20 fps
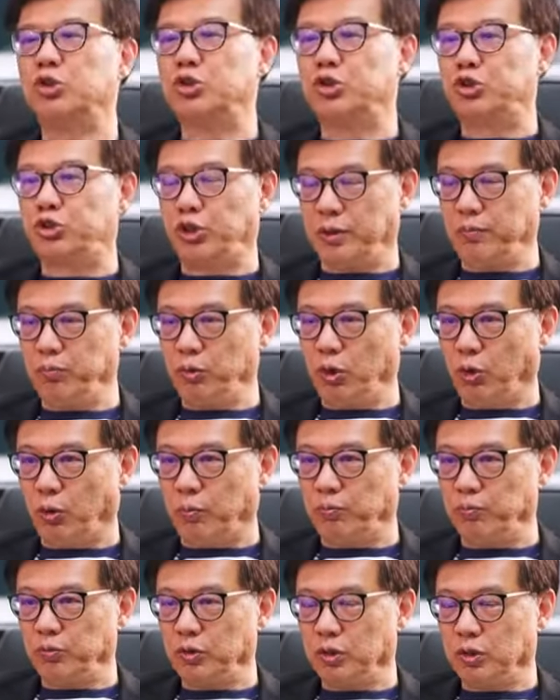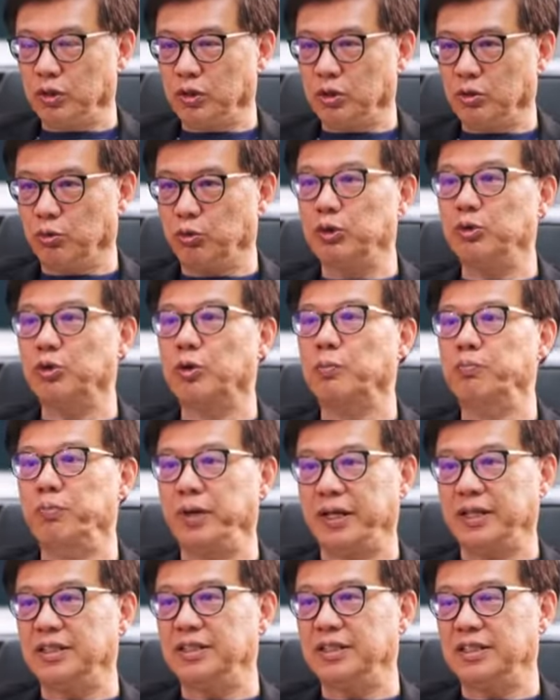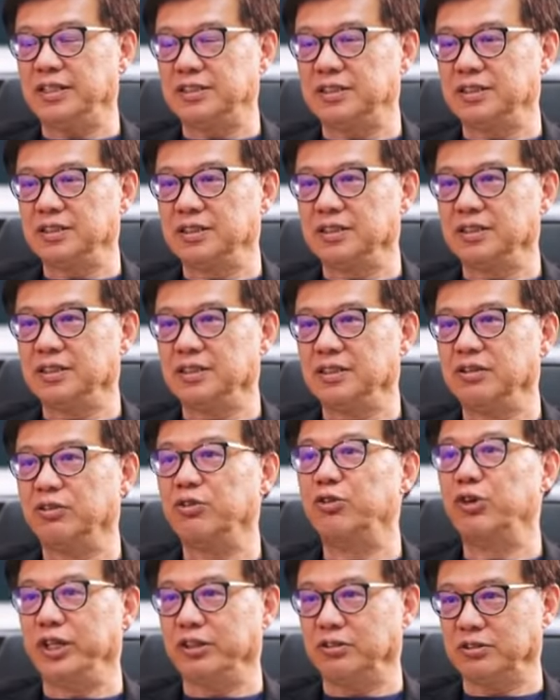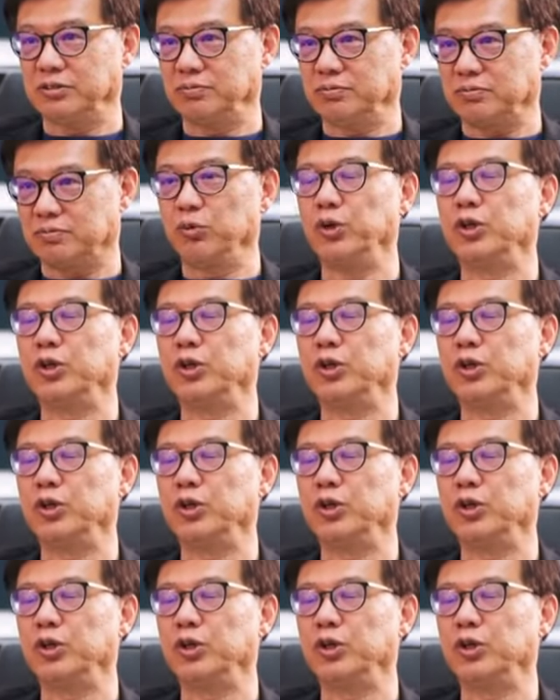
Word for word: to Dream Home, we will make this real.